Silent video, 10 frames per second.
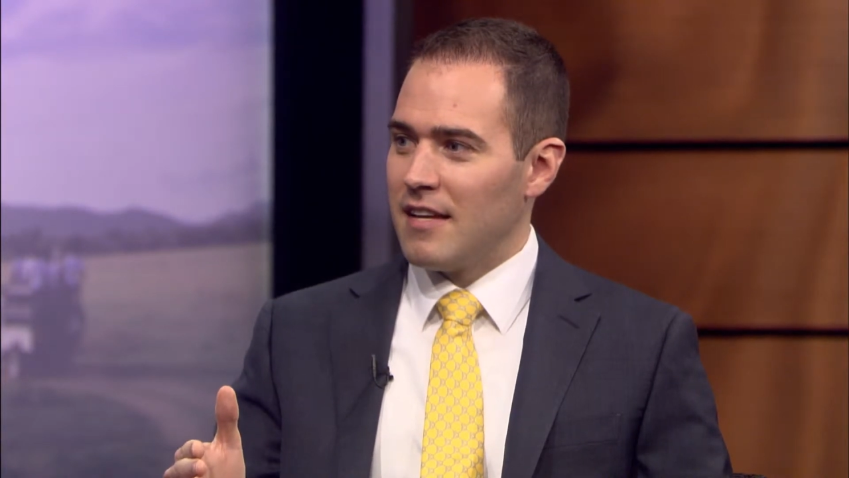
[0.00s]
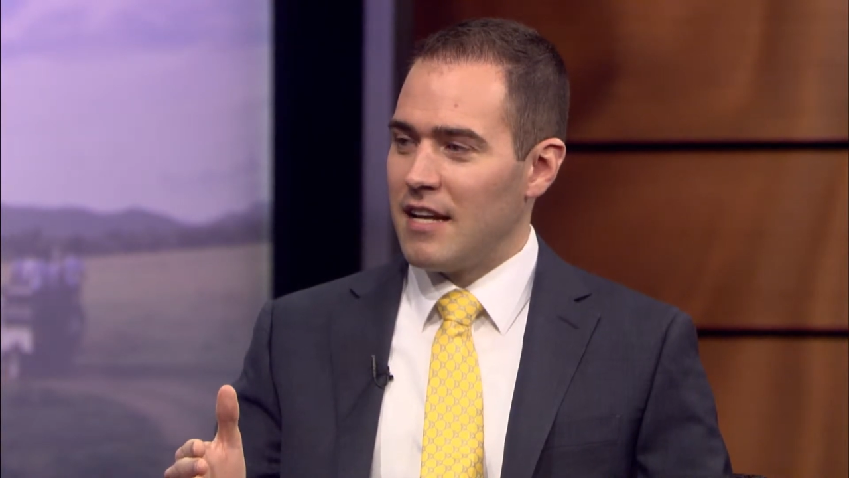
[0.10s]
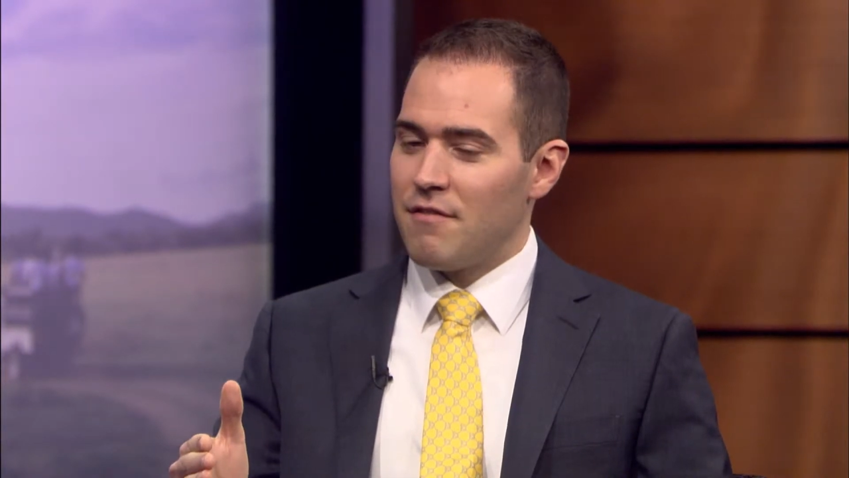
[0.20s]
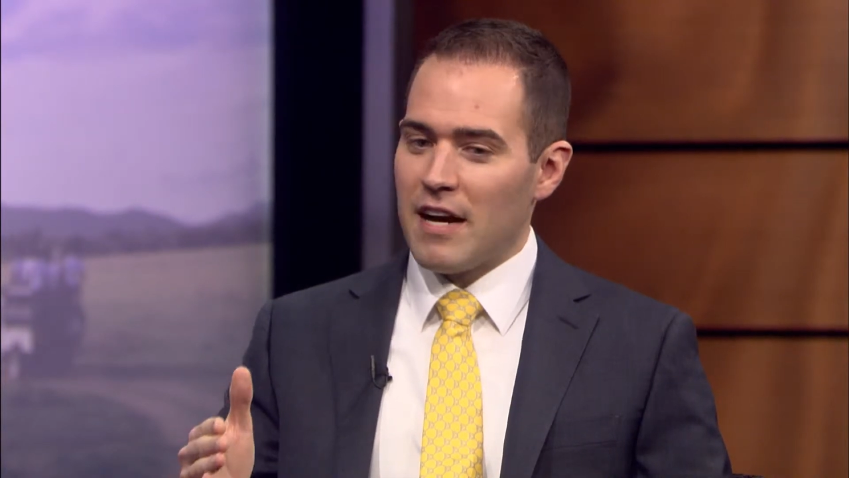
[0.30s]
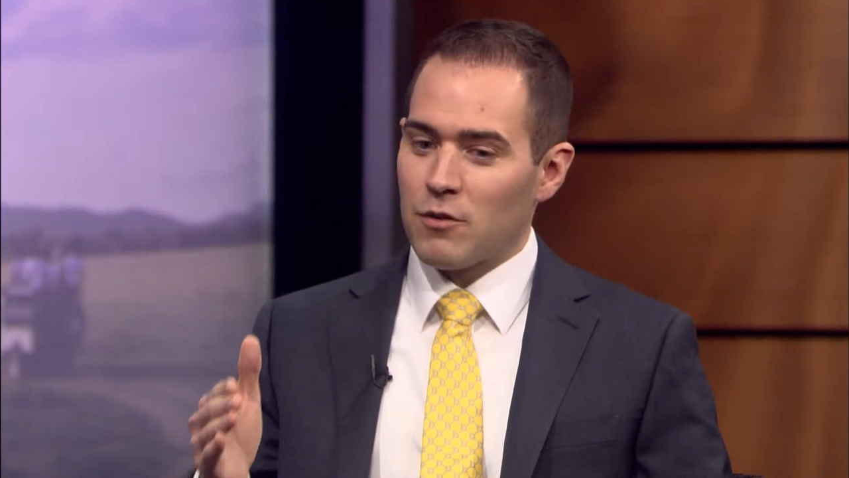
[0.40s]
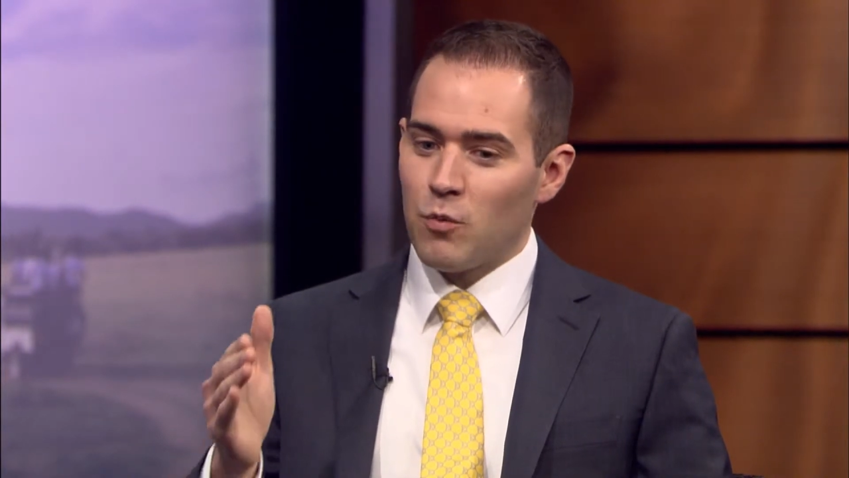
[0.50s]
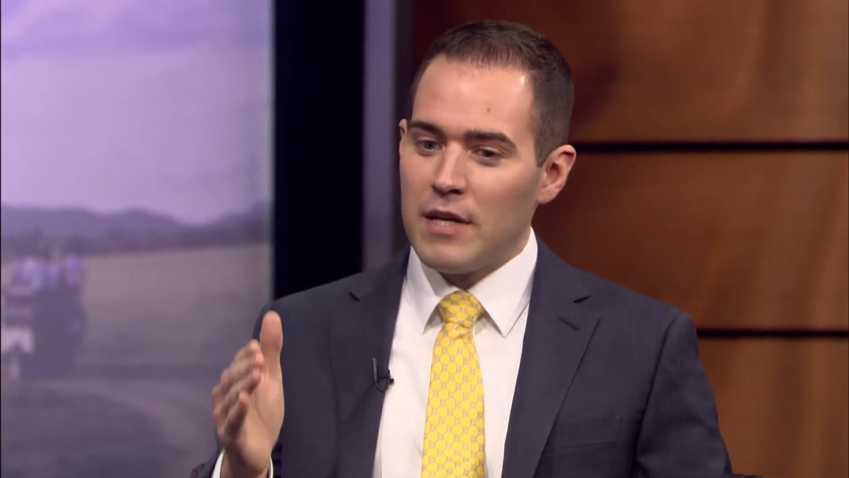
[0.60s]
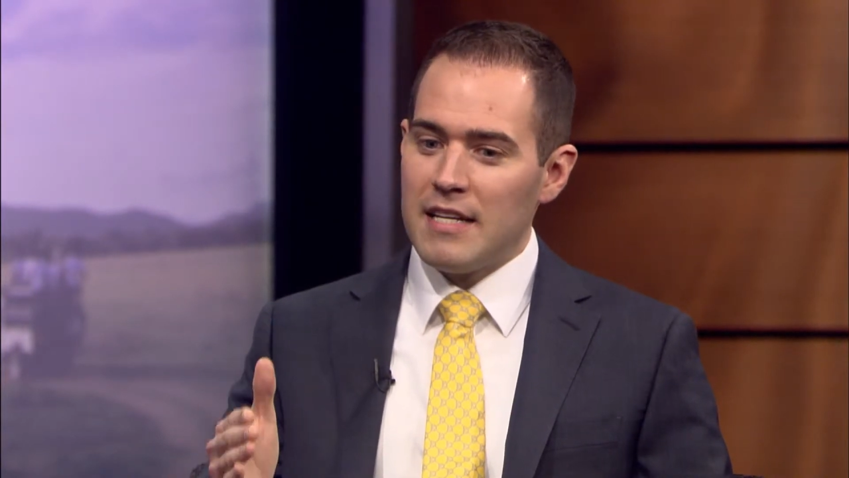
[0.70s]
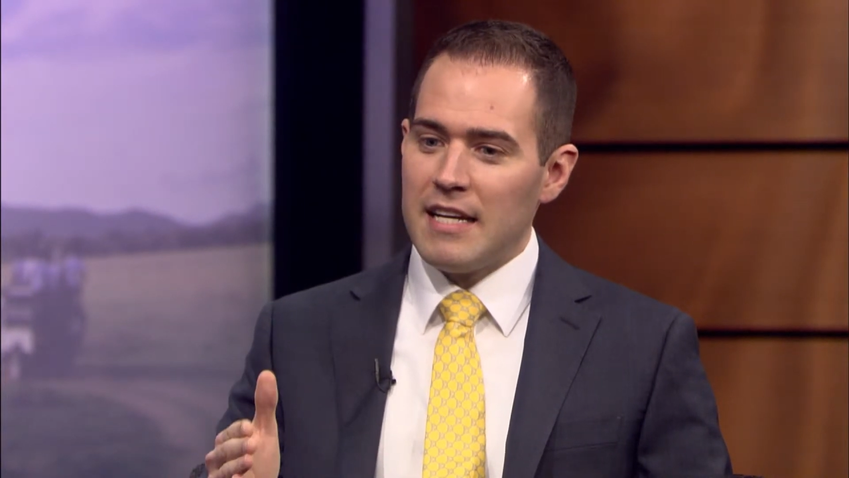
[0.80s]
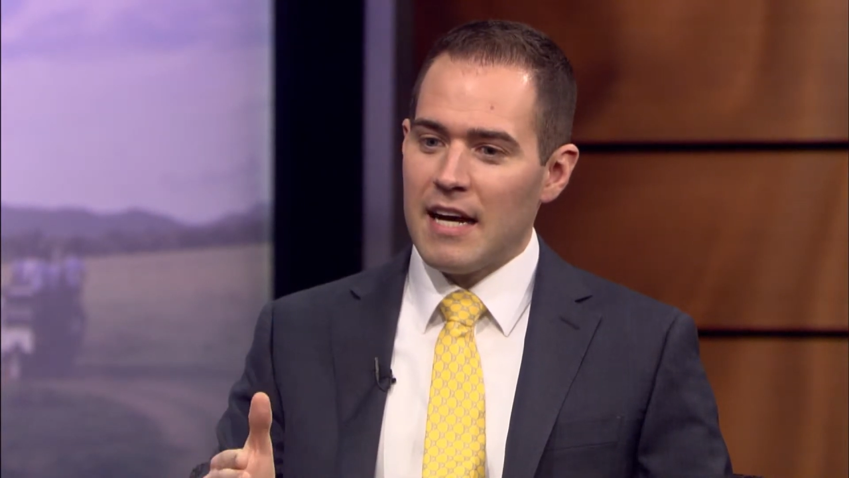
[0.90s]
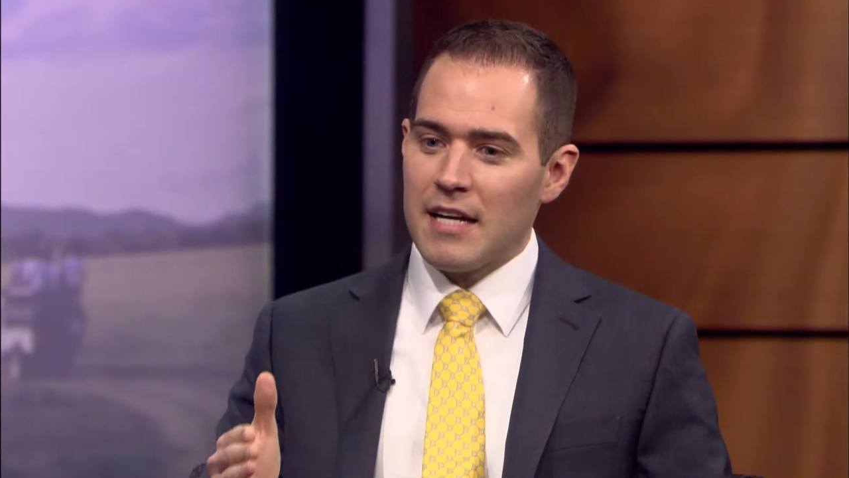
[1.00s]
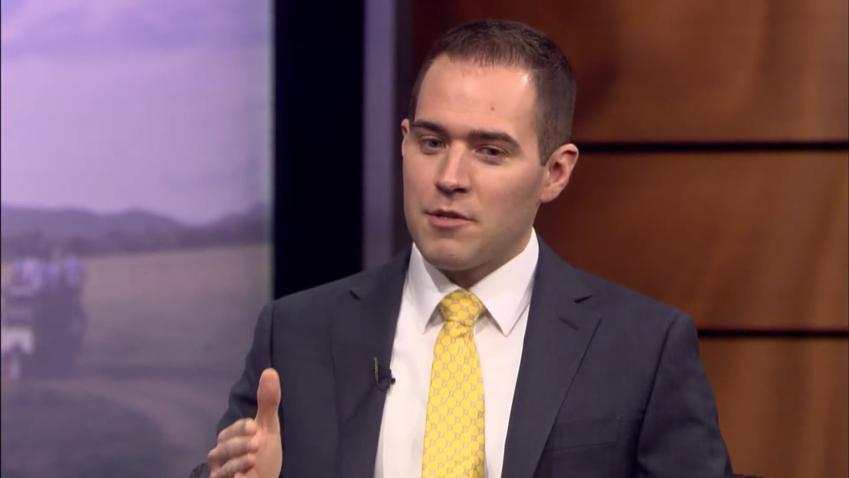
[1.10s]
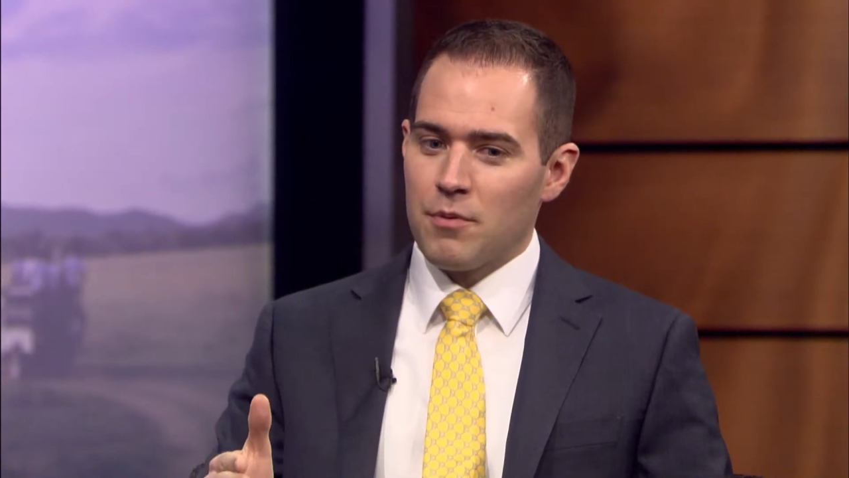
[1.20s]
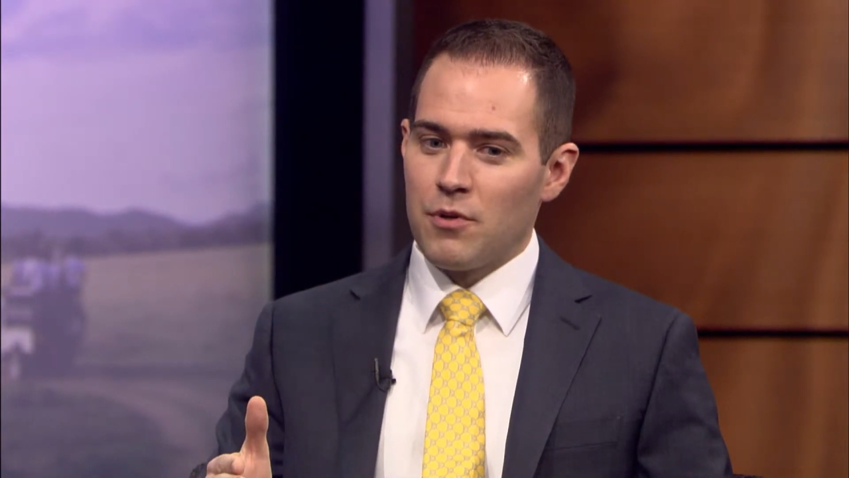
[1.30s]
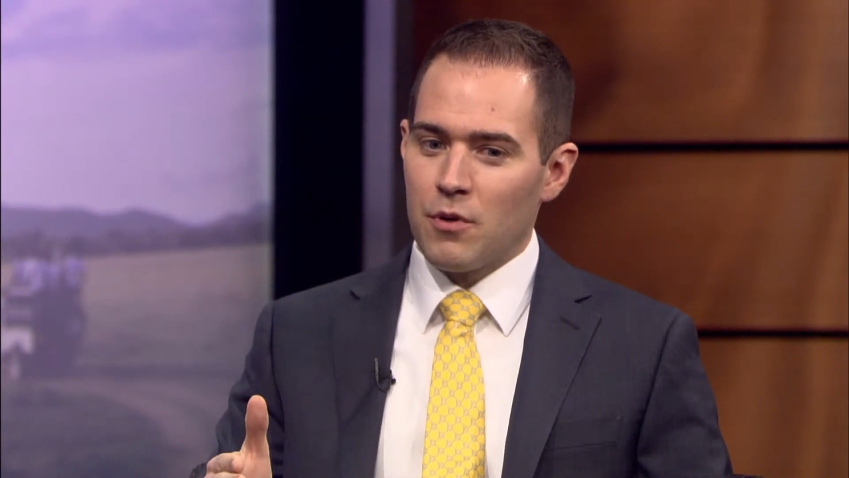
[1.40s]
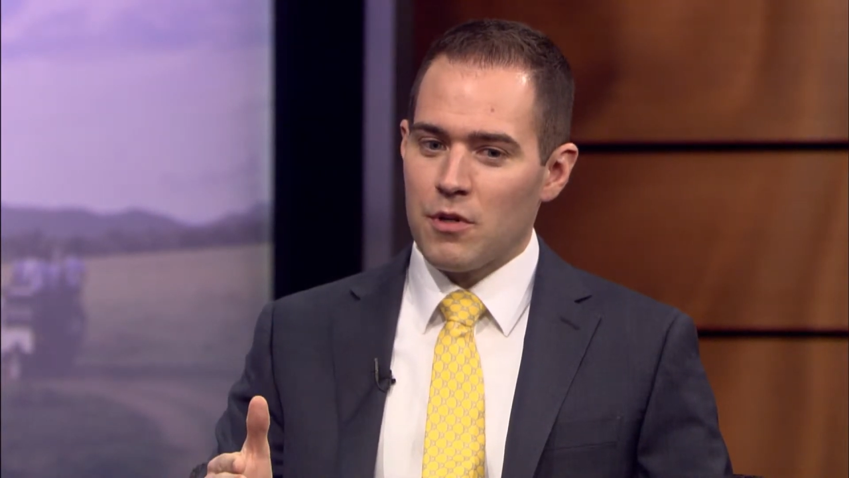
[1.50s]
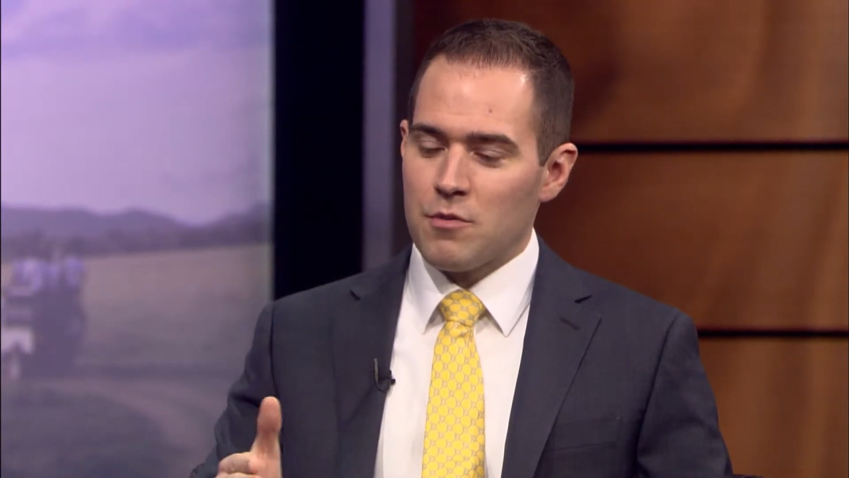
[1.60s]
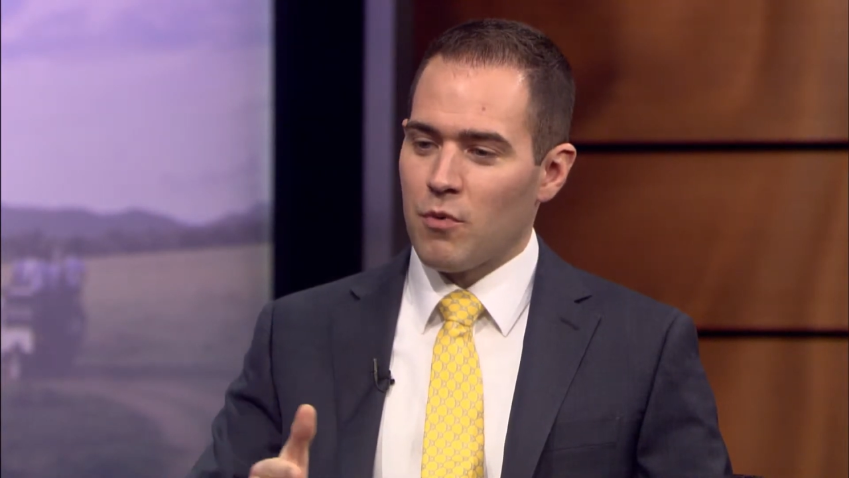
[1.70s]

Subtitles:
And in fact, we need entrepreneurs